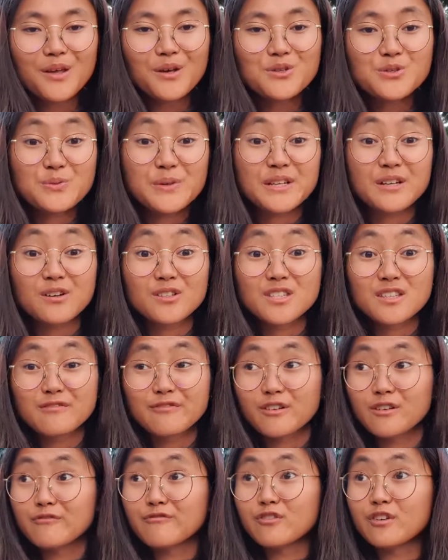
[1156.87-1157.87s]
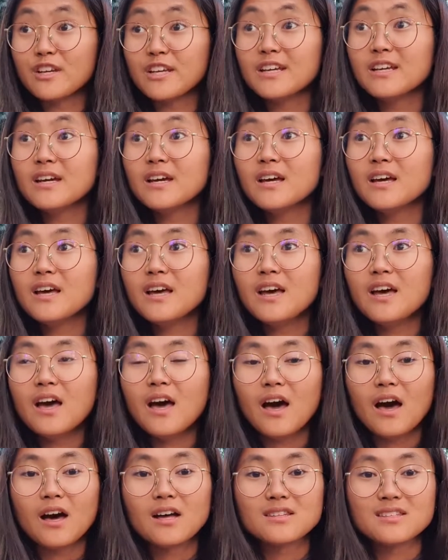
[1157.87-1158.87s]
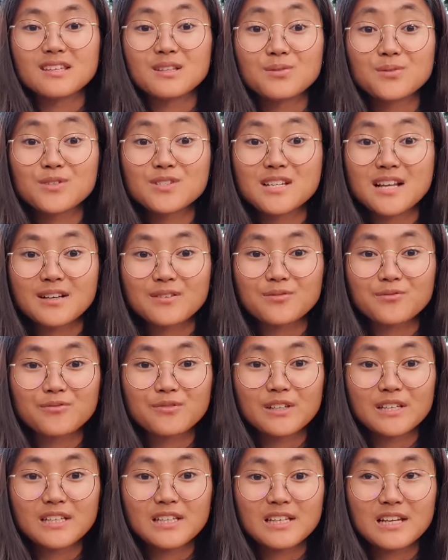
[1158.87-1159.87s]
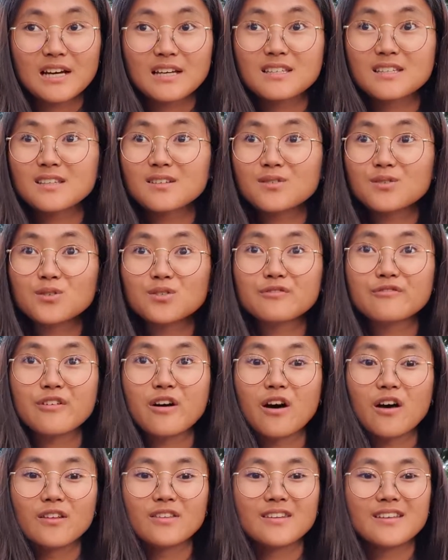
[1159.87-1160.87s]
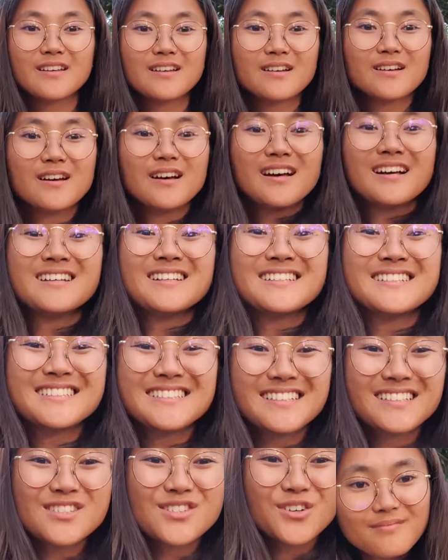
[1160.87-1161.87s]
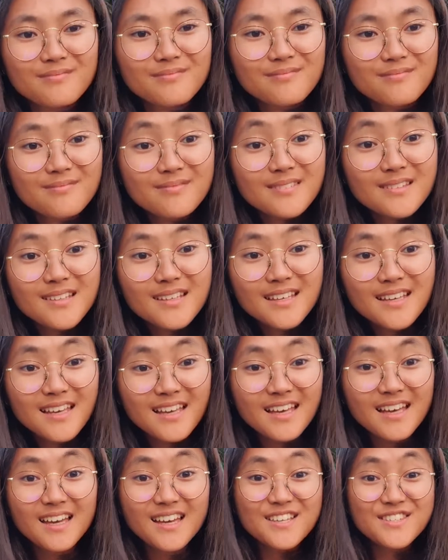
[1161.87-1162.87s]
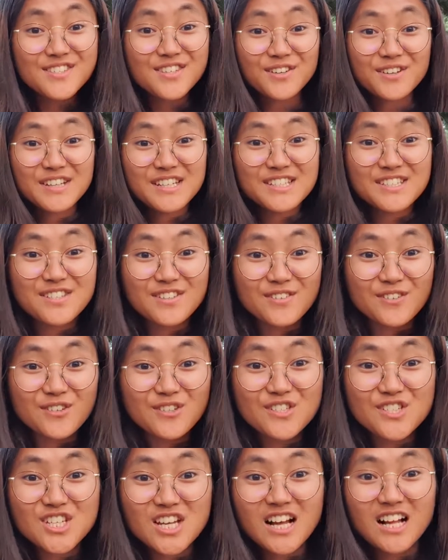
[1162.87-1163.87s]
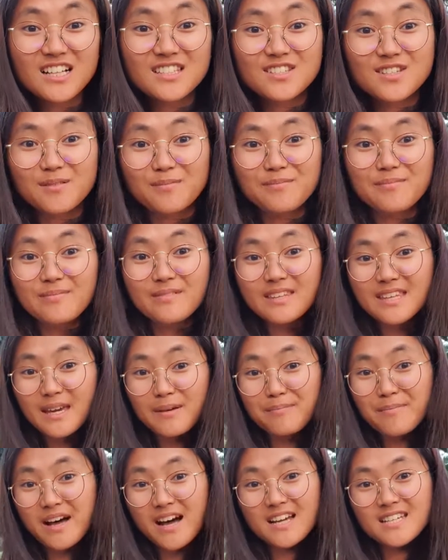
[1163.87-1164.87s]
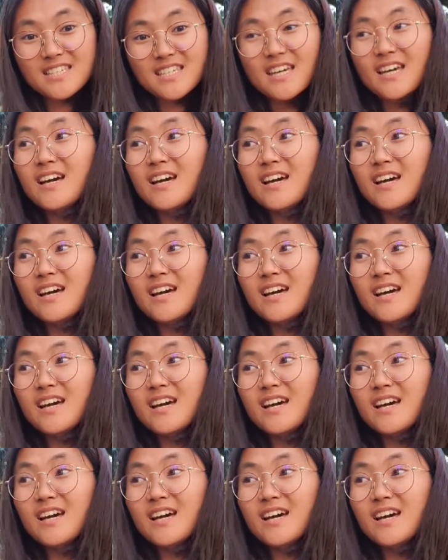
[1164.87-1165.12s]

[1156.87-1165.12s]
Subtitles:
so we got in for free, and it was like really like good fun. Sorry, the child came back.